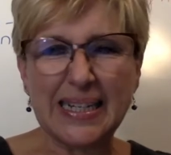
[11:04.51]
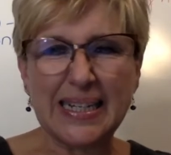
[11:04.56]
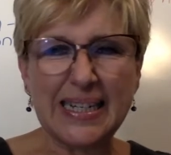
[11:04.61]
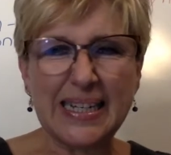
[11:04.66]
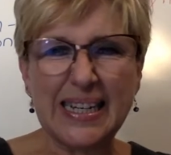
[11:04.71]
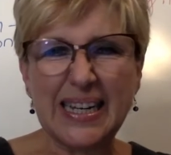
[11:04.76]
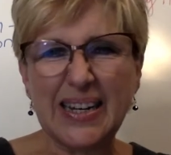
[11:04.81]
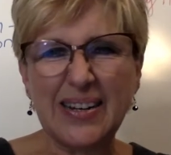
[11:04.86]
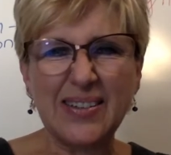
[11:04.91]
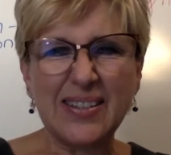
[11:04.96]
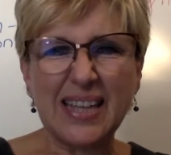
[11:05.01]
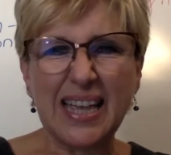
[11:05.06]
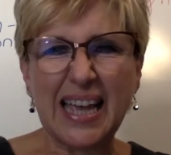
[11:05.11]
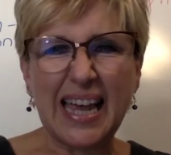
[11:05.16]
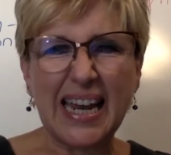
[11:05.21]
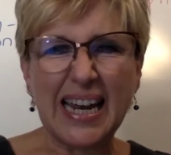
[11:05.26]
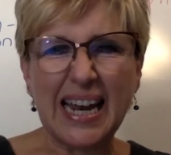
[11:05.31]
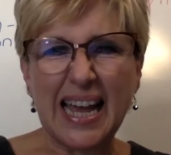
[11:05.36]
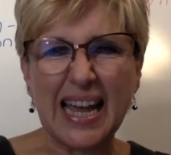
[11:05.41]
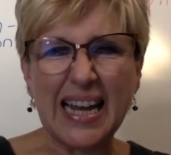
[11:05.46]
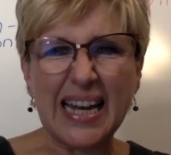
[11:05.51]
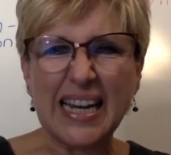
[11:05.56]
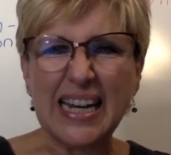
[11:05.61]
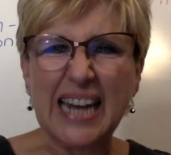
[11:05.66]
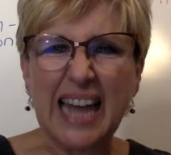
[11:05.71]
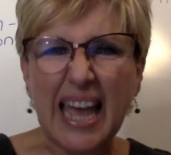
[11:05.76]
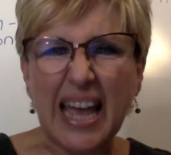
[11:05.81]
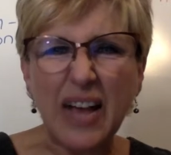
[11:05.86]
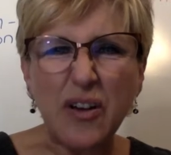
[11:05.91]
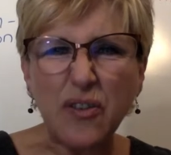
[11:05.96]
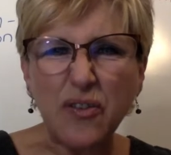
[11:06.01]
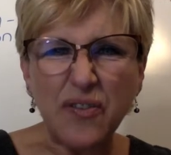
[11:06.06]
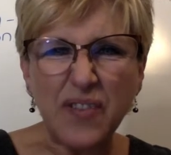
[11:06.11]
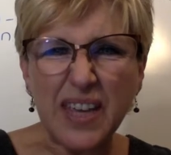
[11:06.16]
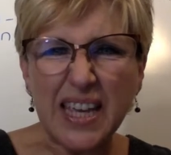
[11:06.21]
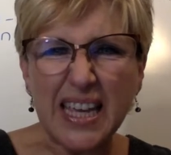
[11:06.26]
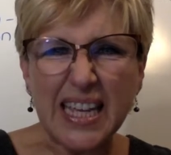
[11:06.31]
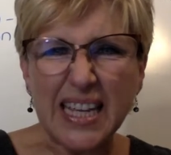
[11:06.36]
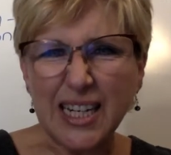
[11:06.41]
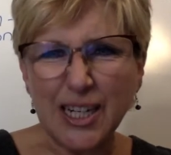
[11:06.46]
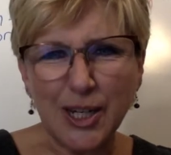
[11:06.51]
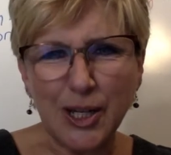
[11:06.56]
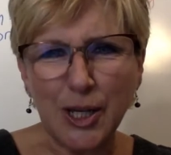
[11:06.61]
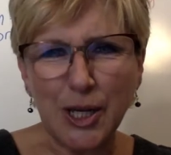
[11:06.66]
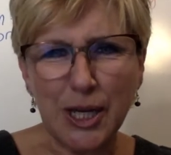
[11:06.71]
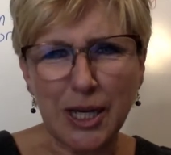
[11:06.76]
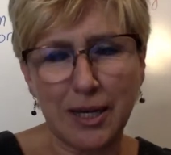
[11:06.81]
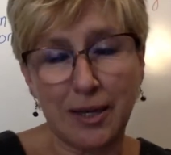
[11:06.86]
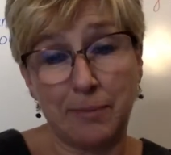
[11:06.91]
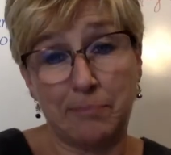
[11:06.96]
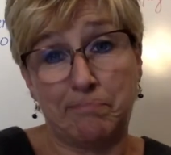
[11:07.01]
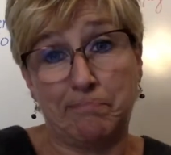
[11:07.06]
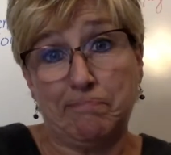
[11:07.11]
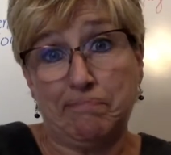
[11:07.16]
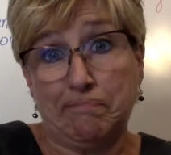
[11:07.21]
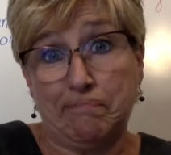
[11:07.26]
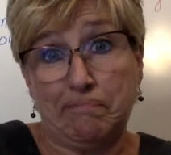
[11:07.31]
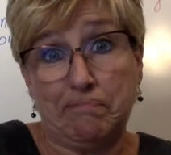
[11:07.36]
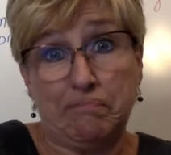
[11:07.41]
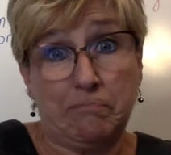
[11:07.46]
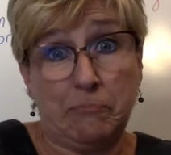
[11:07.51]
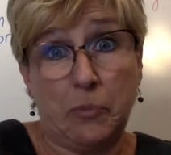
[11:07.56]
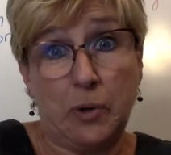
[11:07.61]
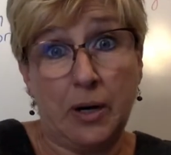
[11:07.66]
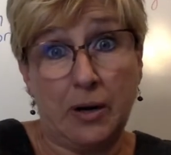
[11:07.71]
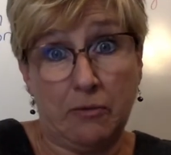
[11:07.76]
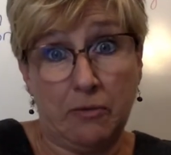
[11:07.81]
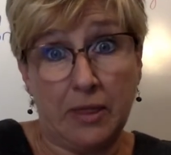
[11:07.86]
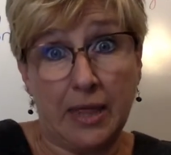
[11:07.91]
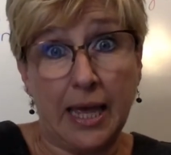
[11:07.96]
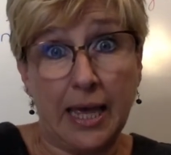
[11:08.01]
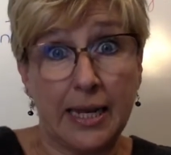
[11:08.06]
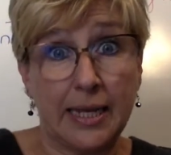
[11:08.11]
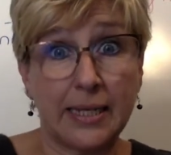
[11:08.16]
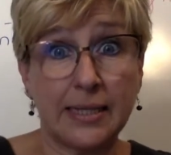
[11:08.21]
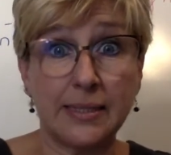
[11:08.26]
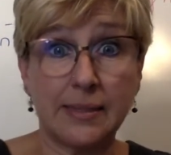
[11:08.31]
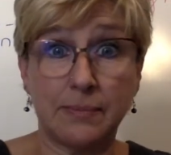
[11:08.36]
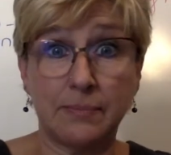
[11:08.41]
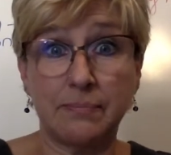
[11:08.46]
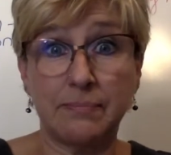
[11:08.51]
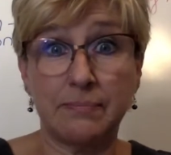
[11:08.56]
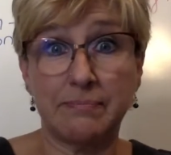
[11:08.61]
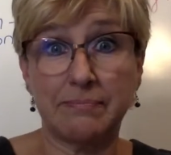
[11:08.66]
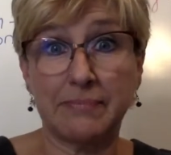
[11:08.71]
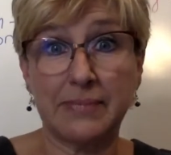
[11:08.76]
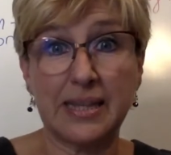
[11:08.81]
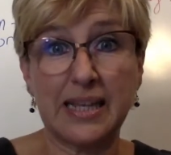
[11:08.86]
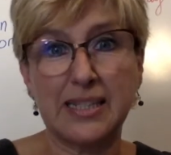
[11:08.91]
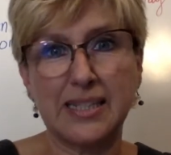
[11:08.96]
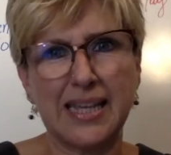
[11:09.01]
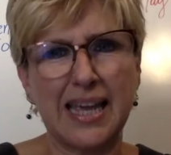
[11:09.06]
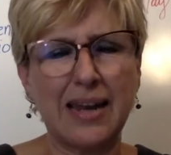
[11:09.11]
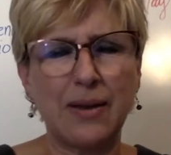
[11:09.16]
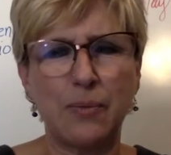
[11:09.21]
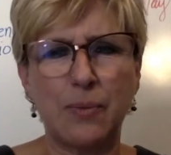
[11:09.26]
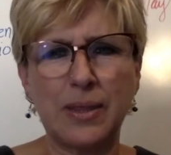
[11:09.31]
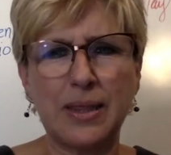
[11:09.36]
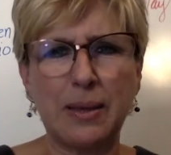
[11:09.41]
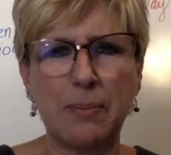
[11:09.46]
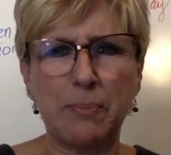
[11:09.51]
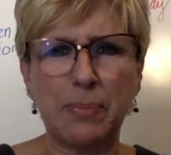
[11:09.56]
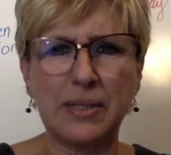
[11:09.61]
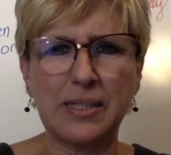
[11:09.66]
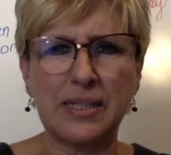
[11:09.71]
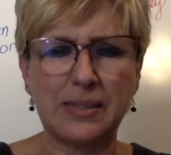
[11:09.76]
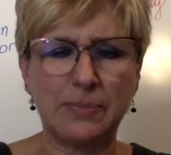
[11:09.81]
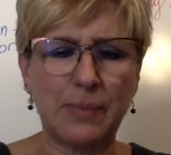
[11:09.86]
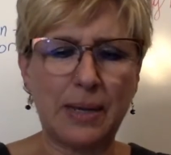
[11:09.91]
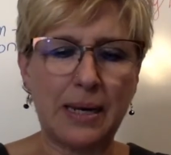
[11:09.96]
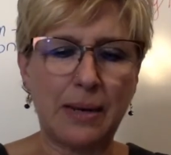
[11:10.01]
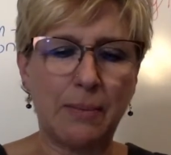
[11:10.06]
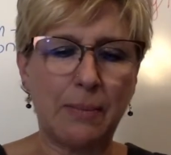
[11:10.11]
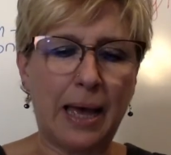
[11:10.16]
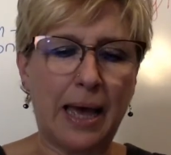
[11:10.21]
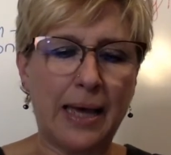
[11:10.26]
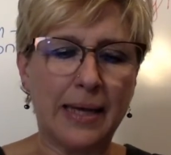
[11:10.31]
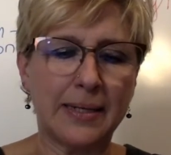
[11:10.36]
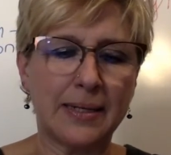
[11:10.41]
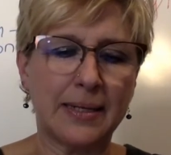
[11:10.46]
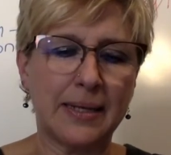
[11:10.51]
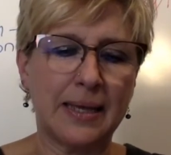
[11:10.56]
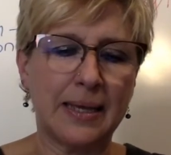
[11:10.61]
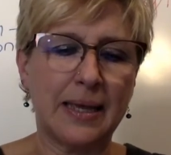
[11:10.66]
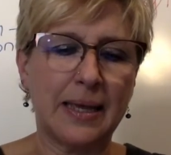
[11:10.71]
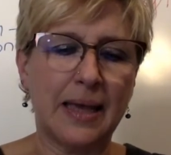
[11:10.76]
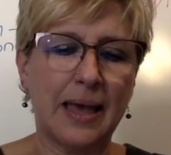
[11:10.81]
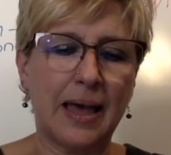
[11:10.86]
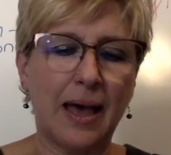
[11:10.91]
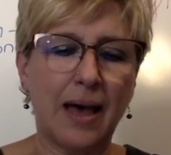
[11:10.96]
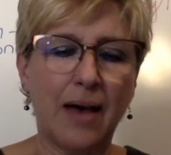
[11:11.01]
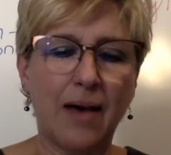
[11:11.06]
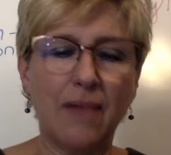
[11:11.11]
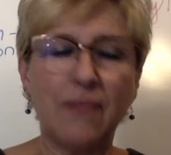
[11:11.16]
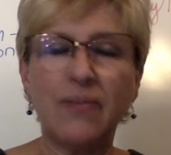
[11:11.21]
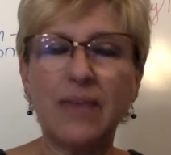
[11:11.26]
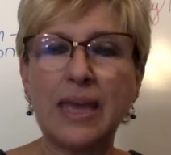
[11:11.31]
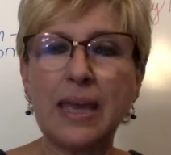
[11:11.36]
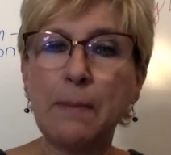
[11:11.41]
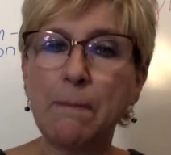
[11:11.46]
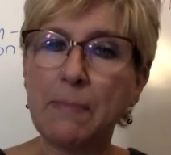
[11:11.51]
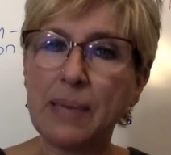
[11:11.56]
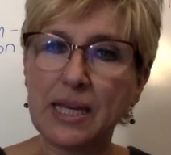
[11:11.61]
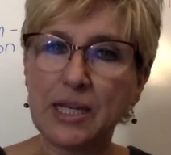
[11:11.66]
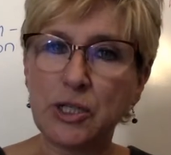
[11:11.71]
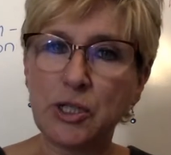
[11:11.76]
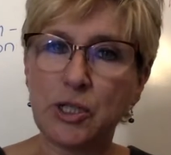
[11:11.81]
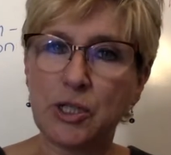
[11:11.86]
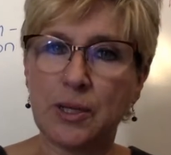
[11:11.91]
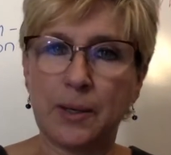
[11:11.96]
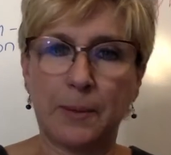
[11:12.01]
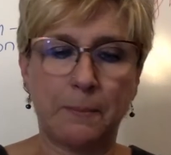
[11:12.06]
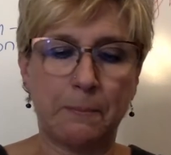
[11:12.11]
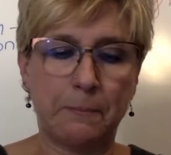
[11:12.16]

it's kind of like a little elfy look. Whatever that is. That's kind of what that puts me to mind of, impish.